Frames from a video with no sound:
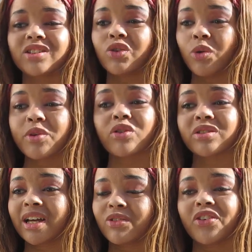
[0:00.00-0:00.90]

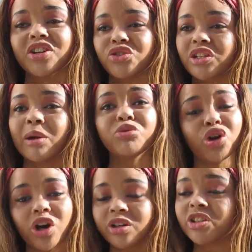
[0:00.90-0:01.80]
Scorpio's got a razor sharp
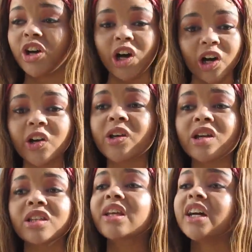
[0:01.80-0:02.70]
tongue, tongue,
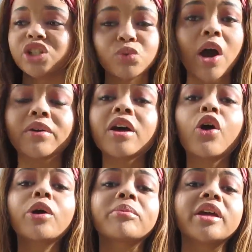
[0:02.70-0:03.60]
cuss you out in a
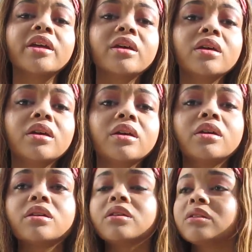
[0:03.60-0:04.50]
heartbeat.
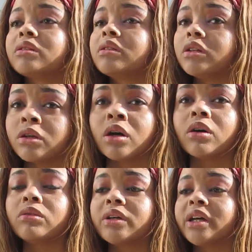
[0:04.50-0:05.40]
You
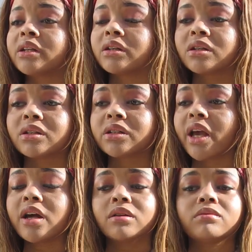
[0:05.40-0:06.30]
know, and uh,
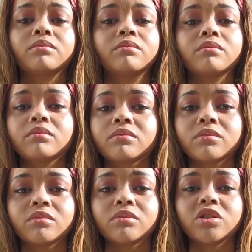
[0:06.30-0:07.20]
yeah.
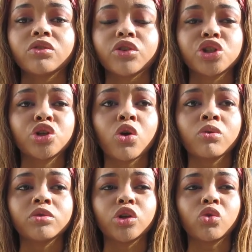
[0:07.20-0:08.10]
As long as you
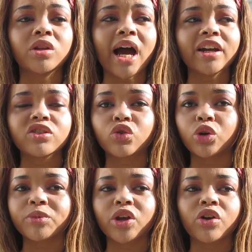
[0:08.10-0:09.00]
don't you don't lie to
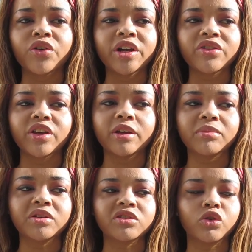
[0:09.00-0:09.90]
Scorpio or anything,
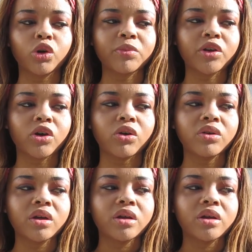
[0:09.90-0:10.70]
because Scorpio